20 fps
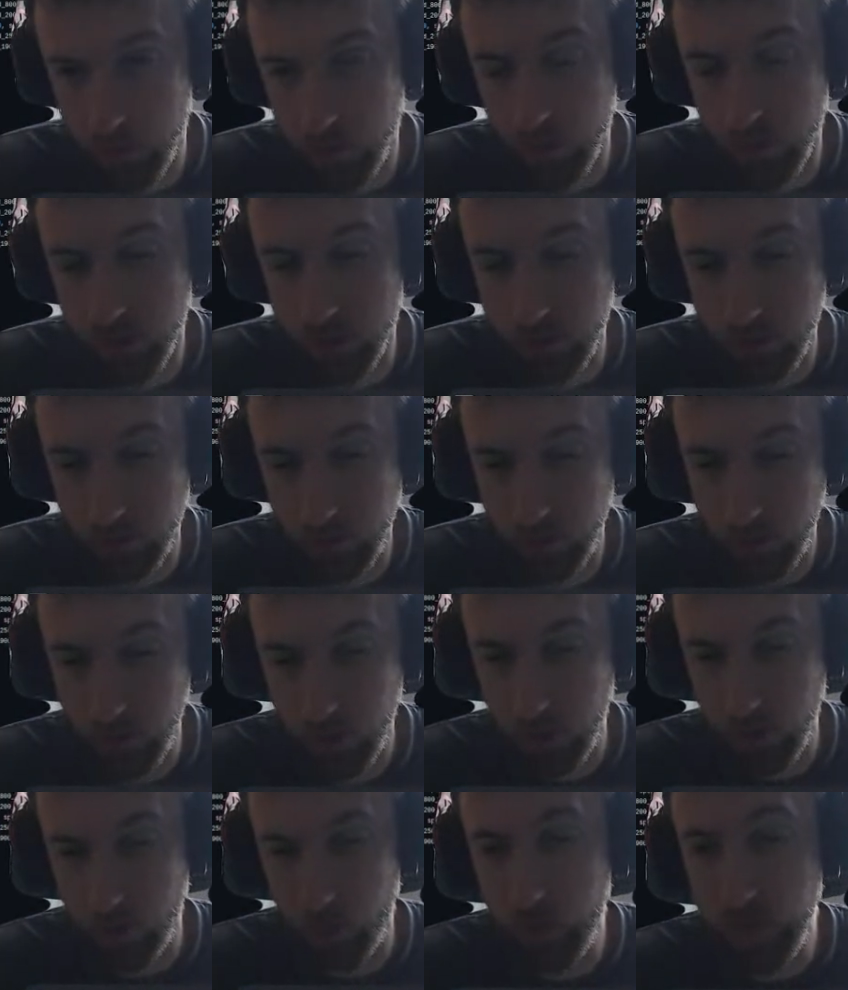well,
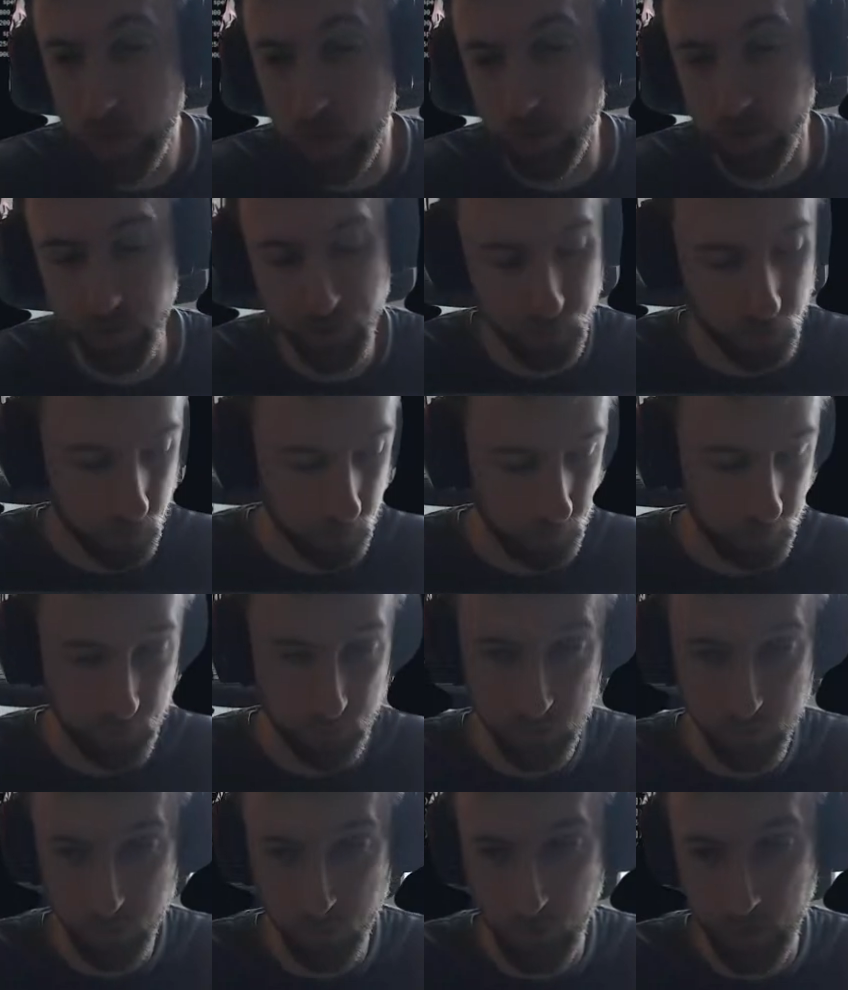we got thoroughly
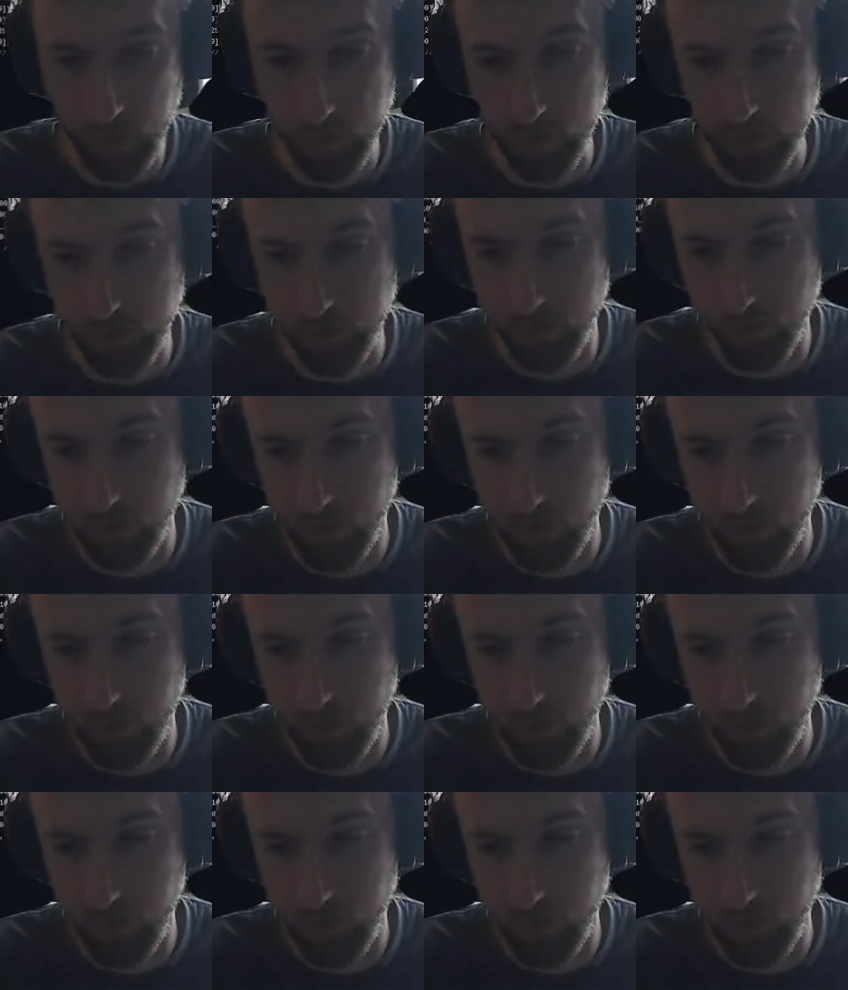distracted.